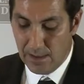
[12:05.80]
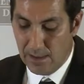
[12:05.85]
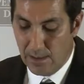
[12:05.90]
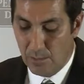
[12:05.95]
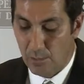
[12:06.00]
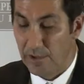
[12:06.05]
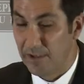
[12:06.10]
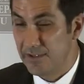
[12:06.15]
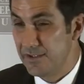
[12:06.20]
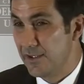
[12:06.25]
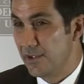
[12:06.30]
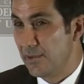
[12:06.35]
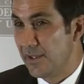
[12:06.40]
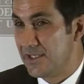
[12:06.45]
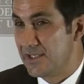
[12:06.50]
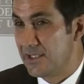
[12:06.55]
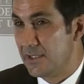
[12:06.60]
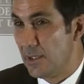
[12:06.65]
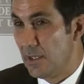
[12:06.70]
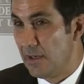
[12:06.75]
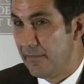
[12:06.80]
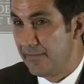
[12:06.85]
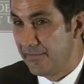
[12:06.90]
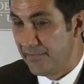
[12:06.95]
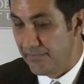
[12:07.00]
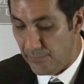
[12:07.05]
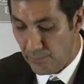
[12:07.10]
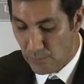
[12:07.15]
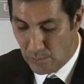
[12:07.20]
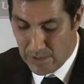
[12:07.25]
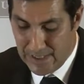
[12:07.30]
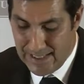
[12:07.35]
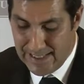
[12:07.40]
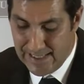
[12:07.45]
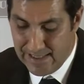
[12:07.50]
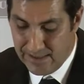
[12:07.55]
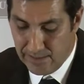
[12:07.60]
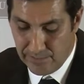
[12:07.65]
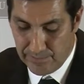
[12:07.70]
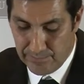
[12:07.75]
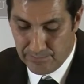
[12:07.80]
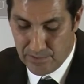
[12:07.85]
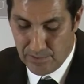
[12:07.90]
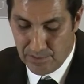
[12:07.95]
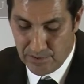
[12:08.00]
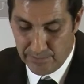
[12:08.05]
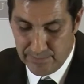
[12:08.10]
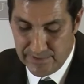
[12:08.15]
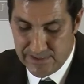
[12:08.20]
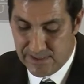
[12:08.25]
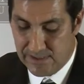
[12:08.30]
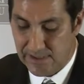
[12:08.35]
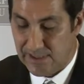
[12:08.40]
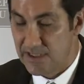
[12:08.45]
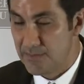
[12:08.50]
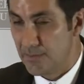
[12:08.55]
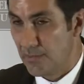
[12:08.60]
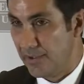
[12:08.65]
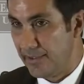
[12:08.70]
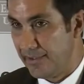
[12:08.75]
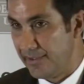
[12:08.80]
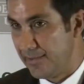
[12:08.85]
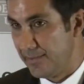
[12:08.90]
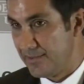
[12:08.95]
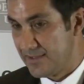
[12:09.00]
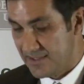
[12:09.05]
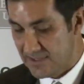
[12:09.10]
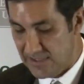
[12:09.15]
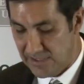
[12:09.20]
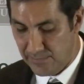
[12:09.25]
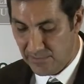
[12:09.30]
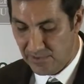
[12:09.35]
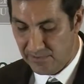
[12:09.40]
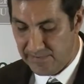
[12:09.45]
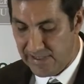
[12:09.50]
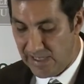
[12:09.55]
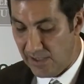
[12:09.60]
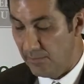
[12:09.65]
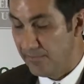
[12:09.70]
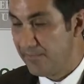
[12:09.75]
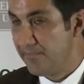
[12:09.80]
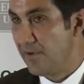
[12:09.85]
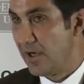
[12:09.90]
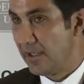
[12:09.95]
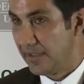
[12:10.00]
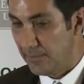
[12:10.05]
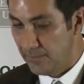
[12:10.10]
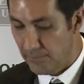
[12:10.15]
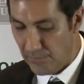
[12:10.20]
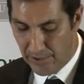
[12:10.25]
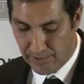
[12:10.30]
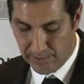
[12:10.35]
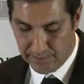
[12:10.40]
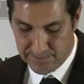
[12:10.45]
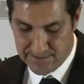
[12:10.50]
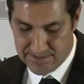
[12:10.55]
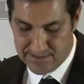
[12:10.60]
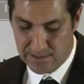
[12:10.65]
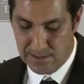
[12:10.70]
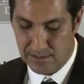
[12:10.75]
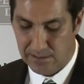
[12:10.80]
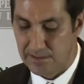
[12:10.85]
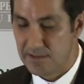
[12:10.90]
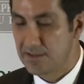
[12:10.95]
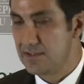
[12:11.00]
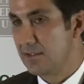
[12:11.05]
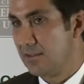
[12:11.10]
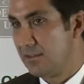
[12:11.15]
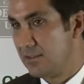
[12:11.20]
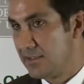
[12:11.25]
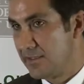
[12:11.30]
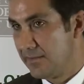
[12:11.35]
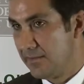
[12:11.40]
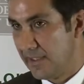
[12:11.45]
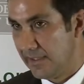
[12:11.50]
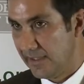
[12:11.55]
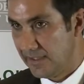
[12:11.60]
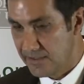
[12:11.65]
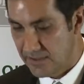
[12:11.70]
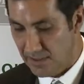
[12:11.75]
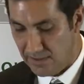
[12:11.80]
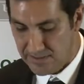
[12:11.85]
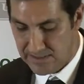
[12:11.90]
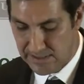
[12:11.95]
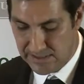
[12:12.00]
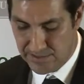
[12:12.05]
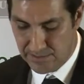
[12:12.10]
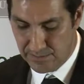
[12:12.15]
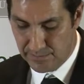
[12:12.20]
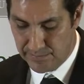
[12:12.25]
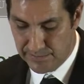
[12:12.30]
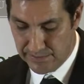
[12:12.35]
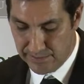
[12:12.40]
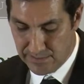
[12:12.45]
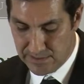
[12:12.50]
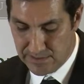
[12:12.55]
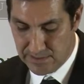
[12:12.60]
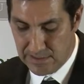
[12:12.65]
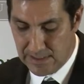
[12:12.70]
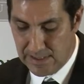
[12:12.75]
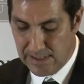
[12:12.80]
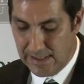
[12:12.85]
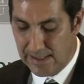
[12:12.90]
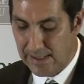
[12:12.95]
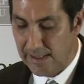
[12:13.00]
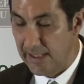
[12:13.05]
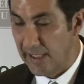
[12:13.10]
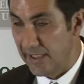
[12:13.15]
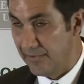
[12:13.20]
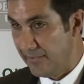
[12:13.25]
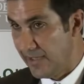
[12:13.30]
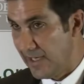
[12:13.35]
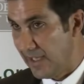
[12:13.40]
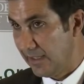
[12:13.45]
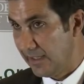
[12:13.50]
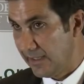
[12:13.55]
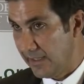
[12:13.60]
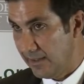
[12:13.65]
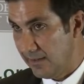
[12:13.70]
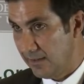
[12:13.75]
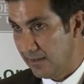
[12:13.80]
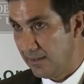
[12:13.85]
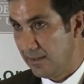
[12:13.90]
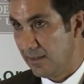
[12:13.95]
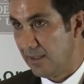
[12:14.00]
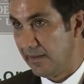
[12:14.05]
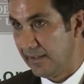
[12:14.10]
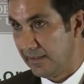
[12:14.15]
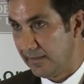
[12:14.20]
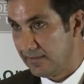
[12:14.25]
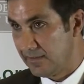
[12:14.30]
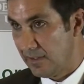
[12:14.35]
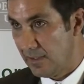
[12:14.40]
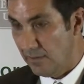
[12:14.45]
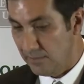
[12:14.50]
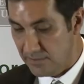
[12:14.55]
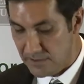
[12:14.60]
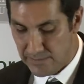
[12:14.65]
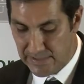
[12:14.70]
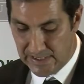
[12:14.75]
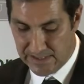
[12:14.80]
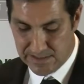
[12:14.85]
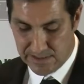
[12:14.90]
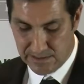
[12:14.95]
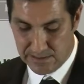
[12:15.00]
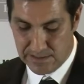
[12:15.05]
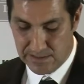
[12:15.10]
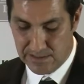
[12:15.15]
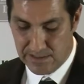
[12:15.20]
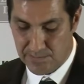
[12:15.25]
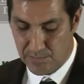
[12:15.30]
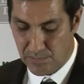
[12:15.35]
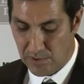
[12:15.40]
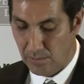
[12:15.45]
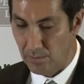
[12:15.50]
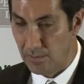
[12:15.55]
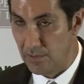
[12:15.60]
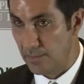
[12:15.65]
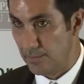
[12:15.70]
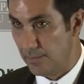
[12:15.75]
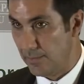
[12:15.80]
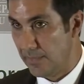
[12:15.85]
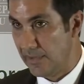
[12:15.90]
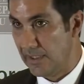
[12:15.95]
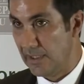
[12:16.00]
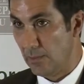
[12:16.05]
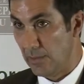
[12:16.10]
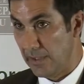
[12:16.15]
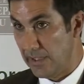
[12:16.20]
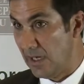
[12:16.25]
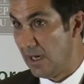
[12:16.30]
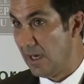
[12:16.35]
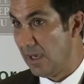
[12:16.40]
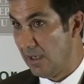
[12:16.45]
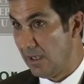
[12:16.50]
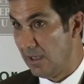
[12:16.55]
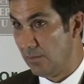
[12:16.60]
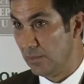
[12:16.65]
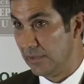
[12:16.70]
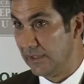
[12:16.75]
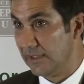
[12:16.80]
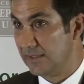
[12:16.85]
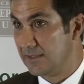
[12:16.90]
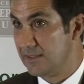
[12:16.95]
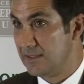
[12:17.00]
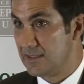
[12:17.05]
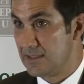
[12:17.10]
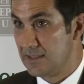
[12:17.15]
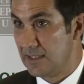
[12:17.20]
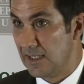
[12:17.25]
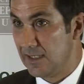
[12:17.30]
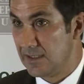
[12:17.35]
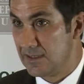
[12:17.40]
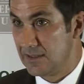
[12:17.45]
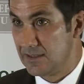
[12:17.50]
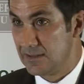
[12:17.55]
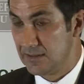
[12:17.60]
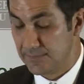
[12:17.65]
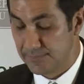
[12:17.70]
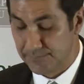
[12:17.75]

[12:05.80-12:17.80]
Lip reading: What I do question, however, is the way the Royal Commission gets pointed to as a symbol of how we've finally broken the silence surrounding child sexual abuse. In reality, I think there's a whole dimension to this problem that we are unwilling to discuss.